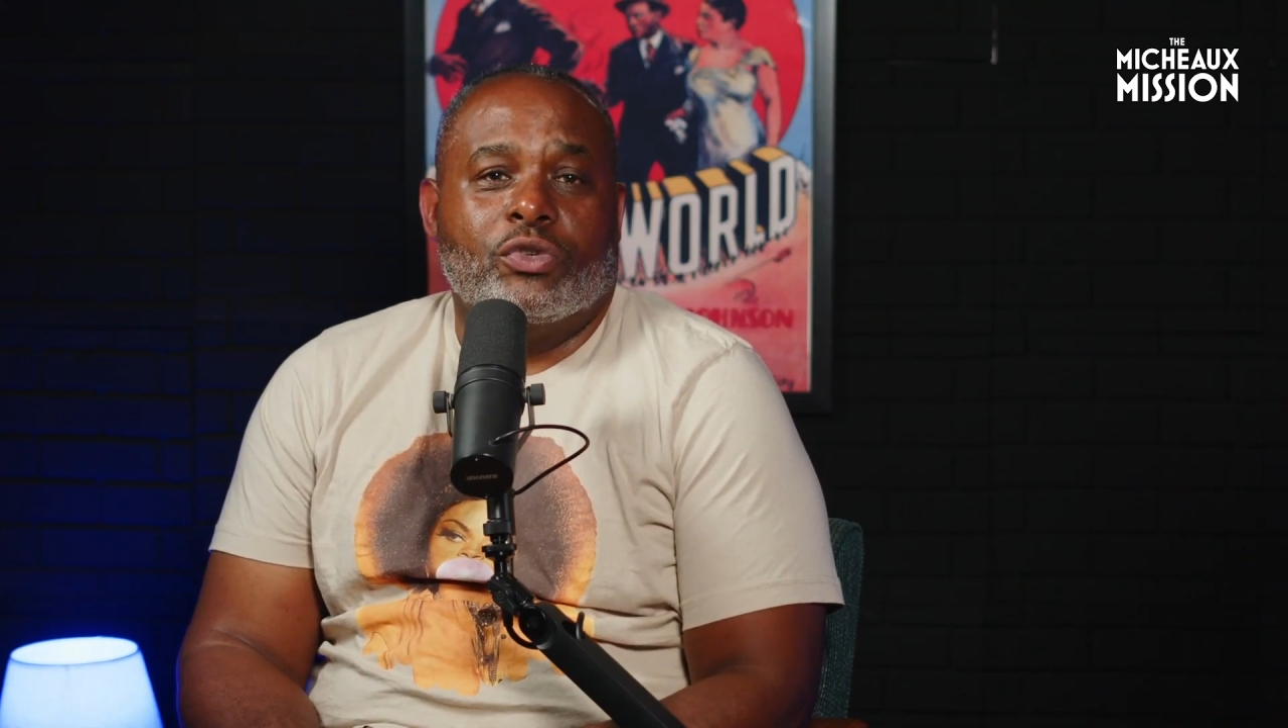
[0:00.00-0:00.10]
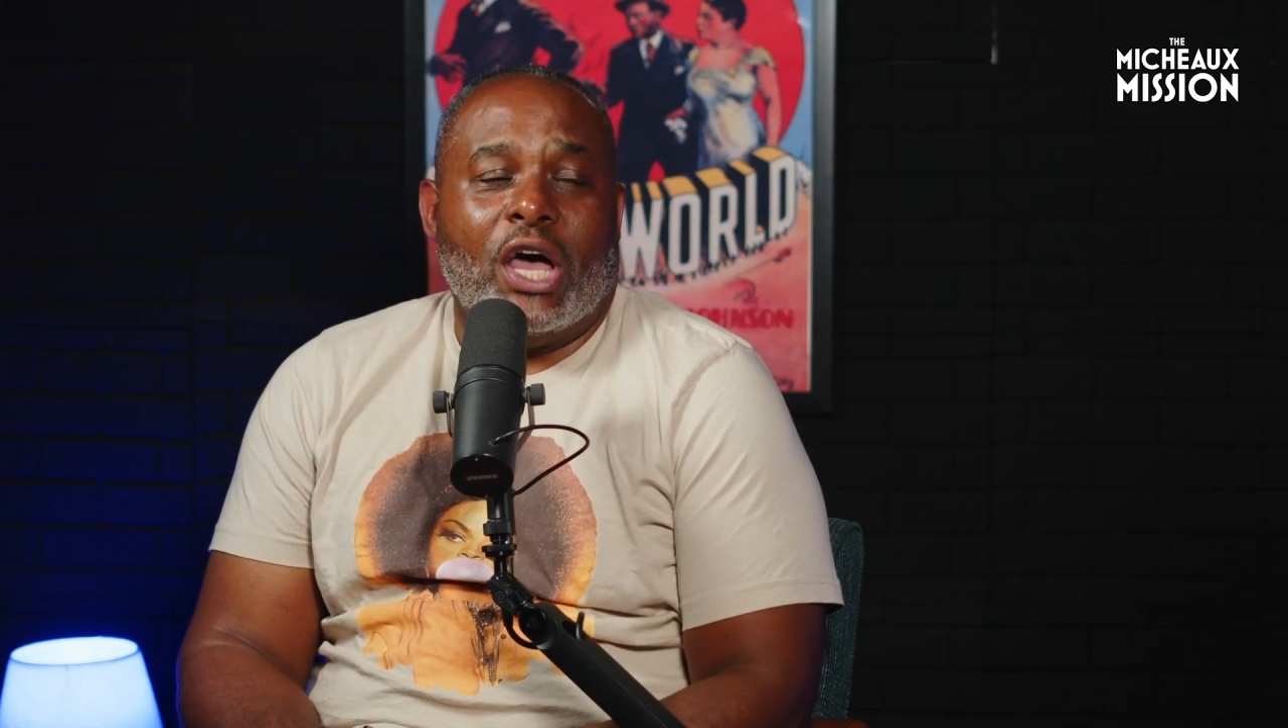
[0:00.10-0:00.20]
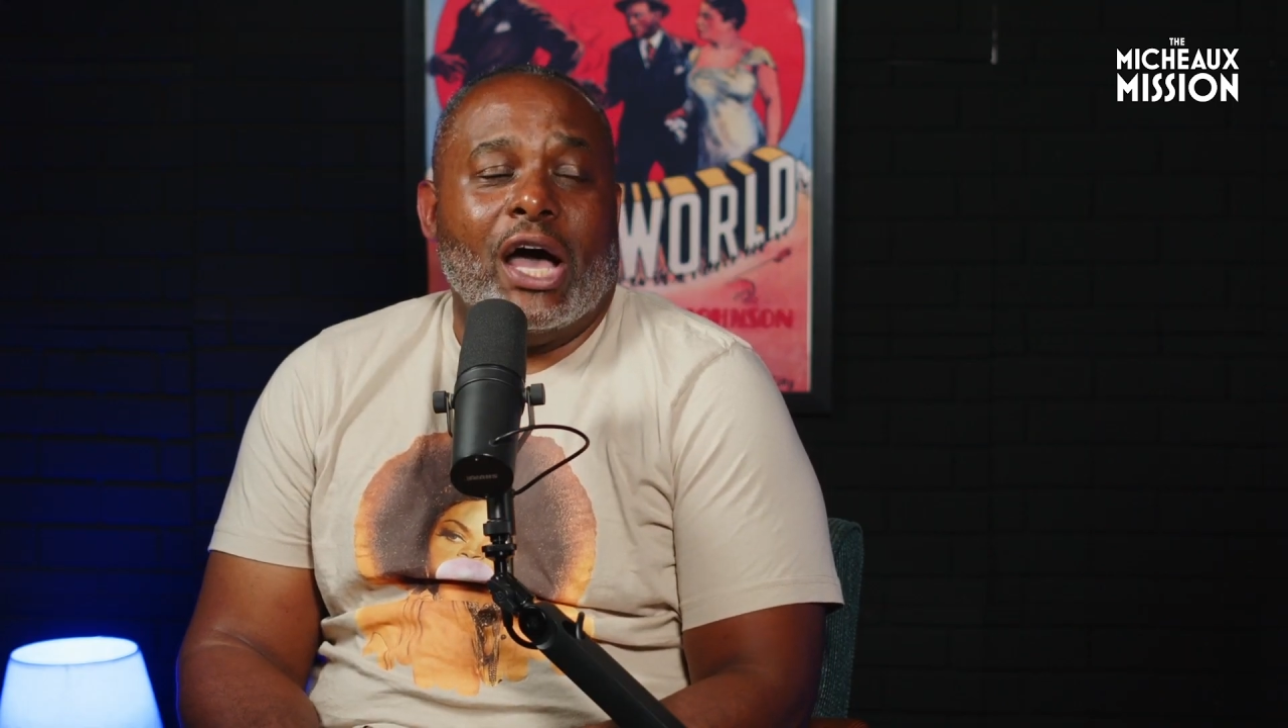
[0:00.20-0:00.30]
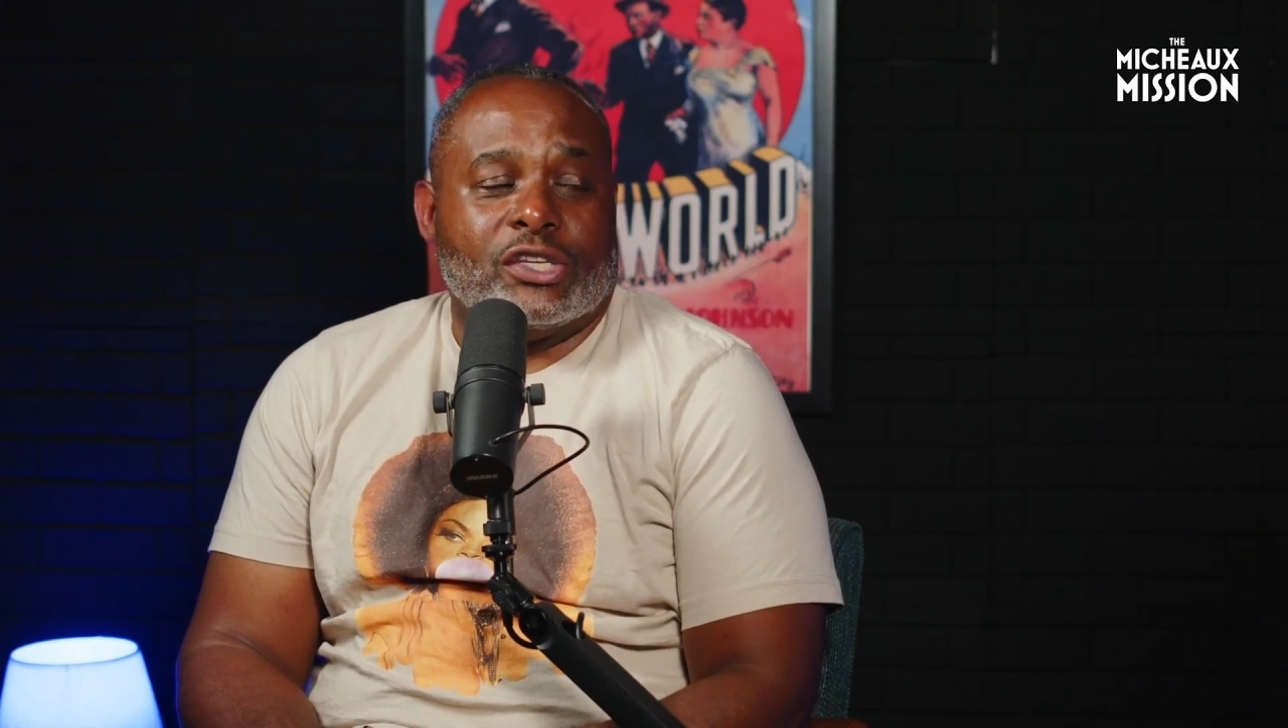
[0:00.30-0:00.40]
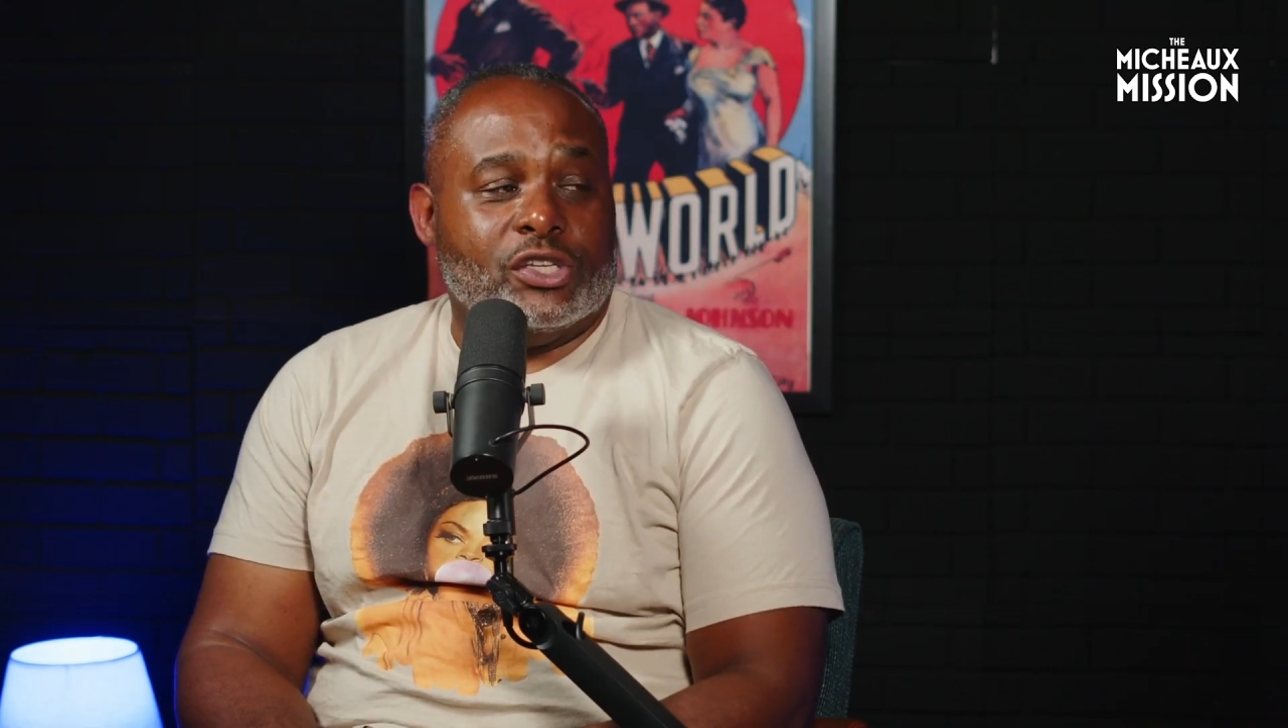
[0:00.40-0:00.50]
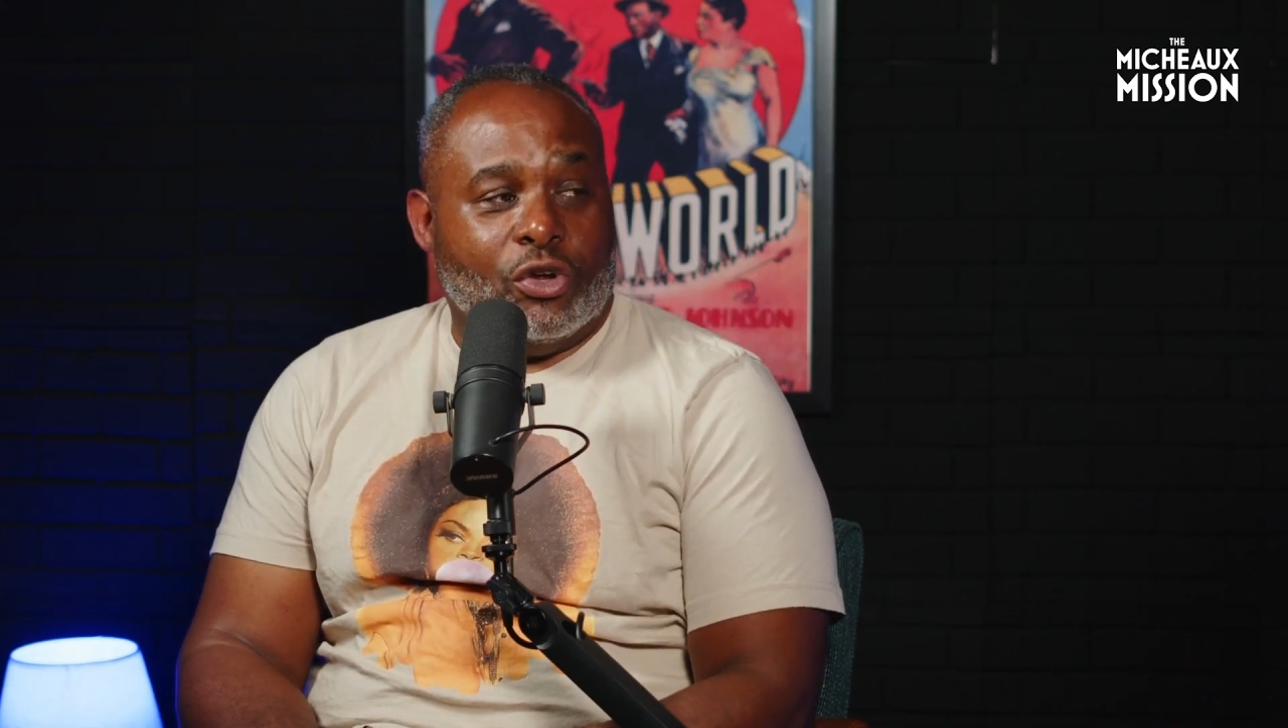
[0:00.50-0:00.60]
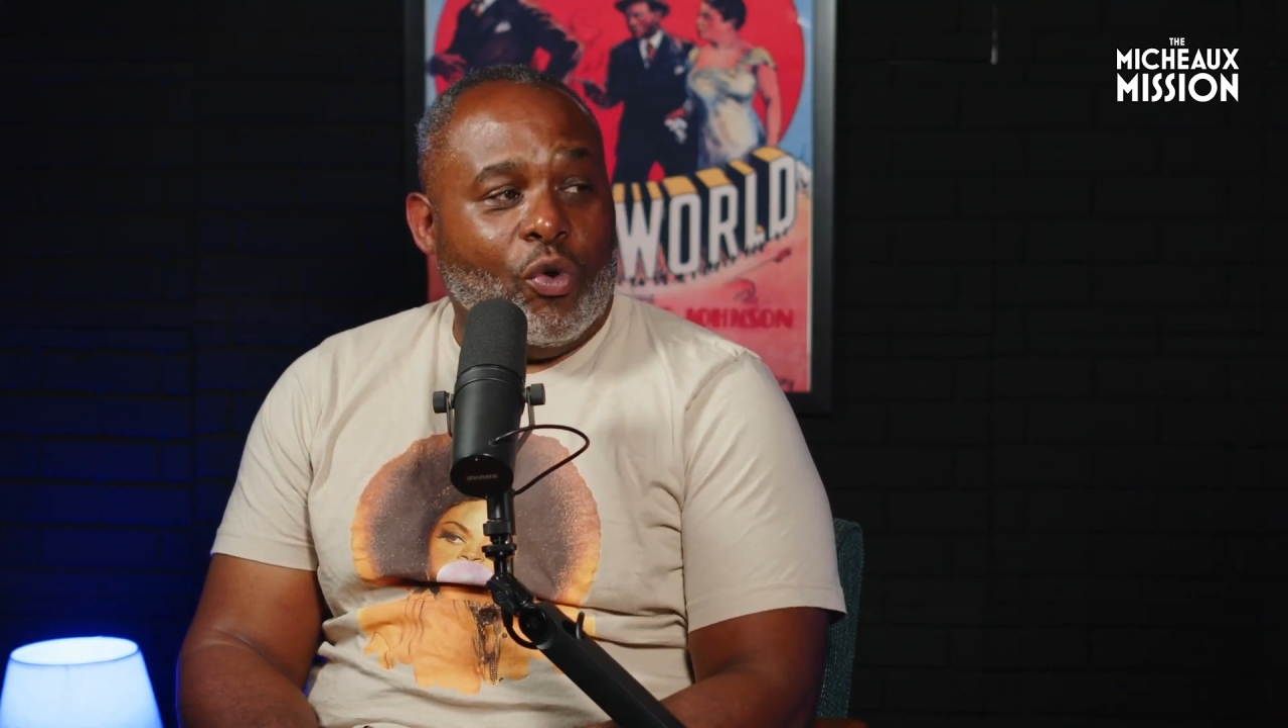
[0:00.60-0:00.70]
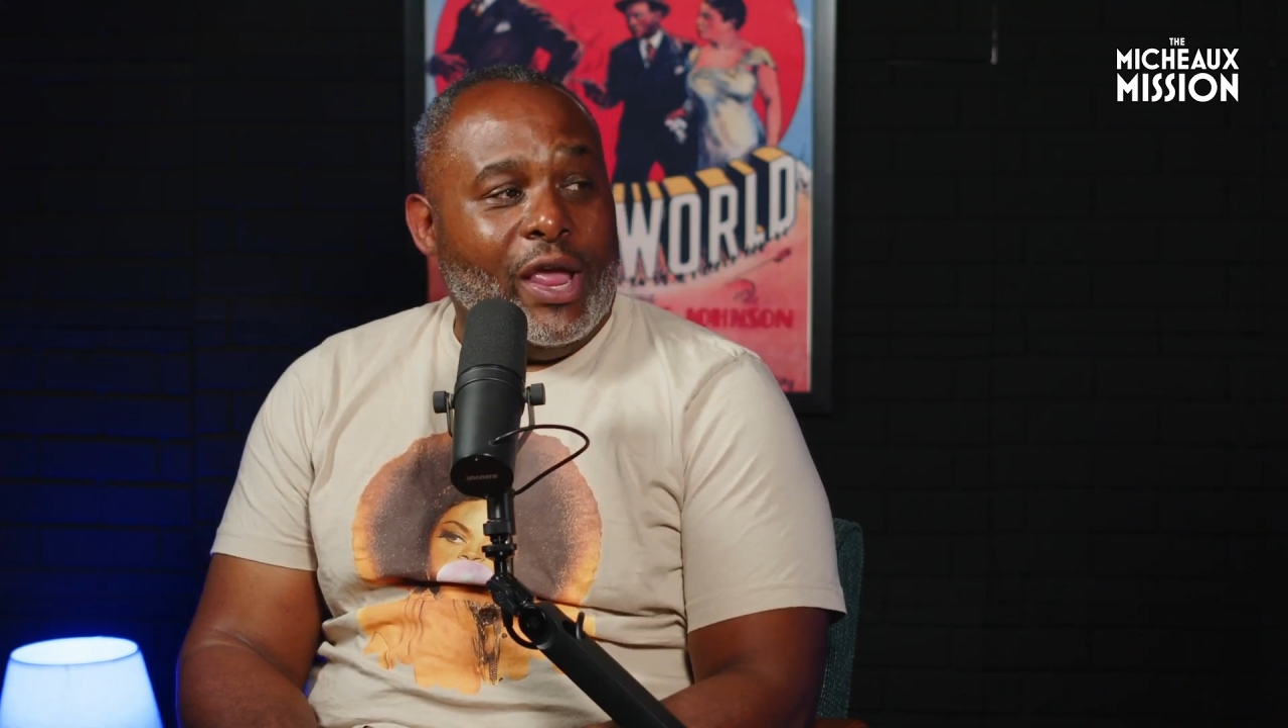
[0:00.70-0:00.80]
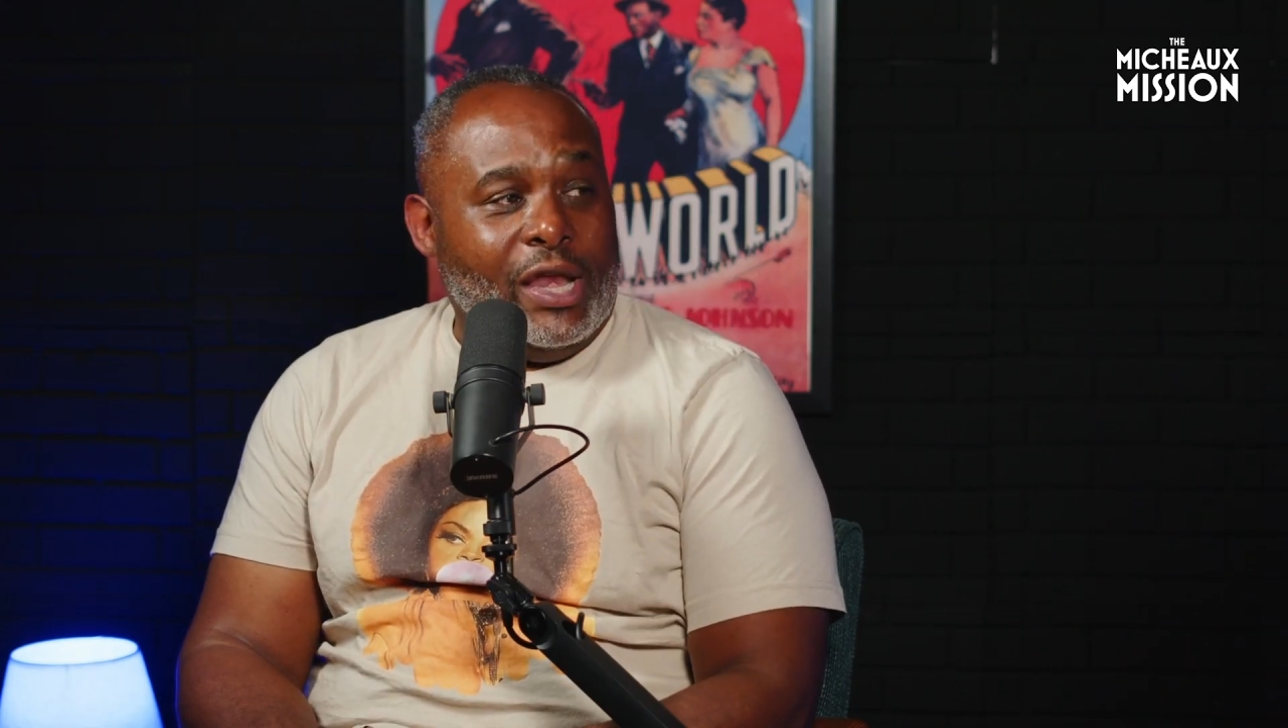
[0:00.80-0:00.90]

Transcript: toxic right